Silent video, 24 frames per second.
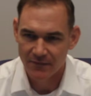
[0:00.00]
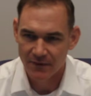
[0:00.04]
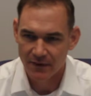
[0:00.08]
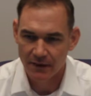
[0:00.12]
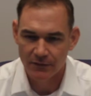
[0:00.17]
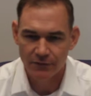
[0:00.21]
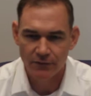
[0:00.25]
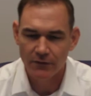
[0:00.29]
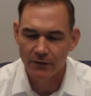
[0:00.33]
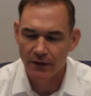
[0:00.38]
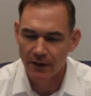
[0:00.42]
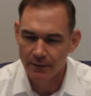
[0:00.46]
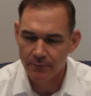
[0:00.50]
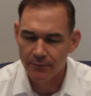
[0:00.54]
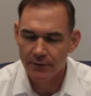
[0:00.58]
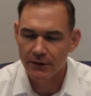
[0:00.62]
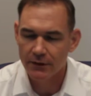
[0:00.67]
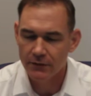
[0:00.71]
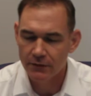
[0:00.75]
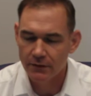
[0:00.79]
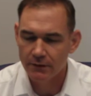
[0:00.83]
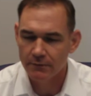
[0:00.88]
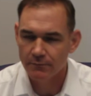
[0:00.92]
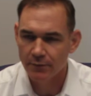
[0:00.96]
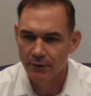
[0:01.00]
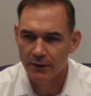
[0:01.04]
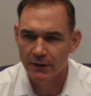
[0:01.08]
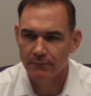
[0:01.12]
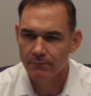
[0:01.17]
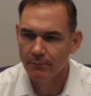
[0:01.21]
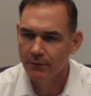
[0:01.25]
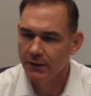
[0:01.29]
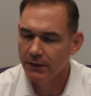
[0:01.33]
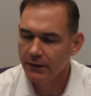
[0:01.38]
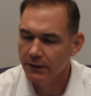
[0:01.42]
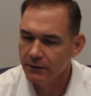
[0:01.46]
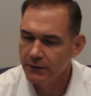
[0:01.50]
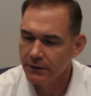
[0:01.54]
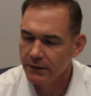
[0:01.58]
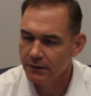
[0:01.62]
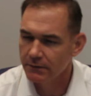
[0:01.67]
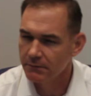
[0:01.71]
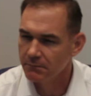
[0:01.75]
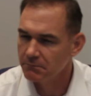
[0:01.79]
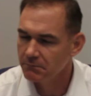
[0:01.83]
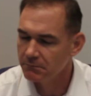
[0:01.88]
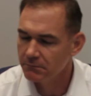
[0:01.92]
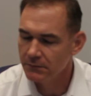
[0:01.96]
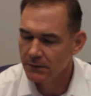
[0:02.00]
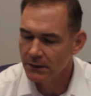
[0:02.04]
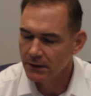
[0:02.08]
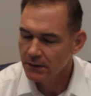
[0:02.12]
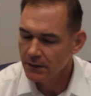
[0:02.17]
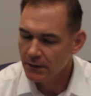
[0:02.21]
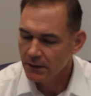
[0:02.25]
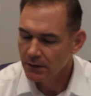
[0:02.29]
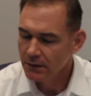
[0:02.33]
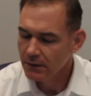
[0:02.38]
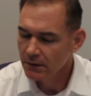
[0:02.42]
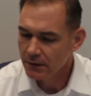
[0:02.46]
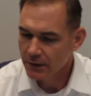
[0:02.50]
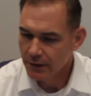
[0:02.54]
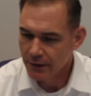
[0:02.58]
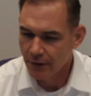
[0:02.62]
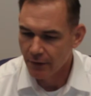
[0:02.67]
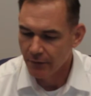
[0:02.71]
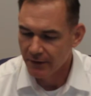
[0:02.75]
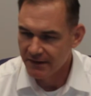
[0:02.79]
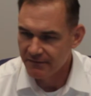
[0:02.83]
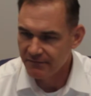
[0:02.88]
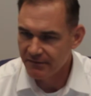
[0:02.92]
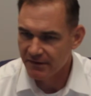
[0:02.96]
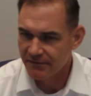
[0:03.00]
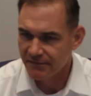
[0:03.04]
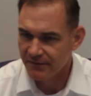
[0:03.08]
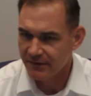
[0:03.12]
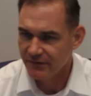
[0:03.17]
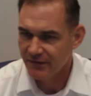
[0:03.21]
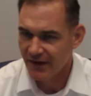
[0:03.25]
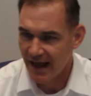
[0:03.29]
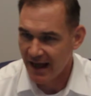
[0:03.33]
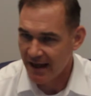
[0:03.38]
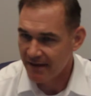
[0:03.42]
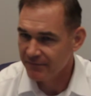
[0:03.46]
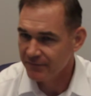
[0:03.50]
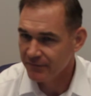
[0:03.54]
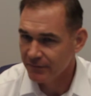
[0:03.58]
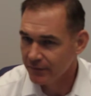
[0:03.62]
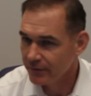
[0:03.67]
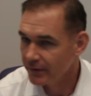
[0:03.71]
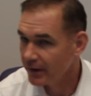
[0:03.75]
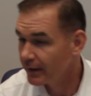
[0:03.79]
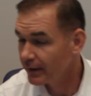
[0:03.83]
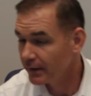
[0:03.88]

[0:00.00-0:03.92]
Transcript: That's okay, but you can, even if it's after.